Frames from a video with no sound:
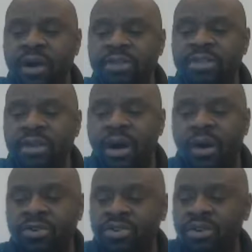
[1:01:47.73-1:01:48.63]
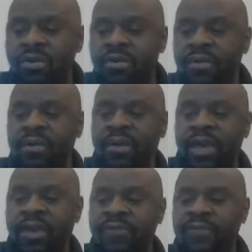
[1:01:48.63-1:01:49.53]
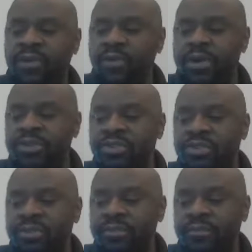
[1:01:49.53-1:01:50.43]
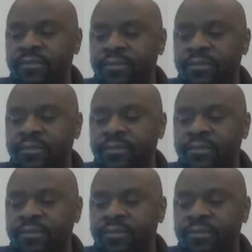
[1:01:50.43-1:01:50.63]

Rustin also influenced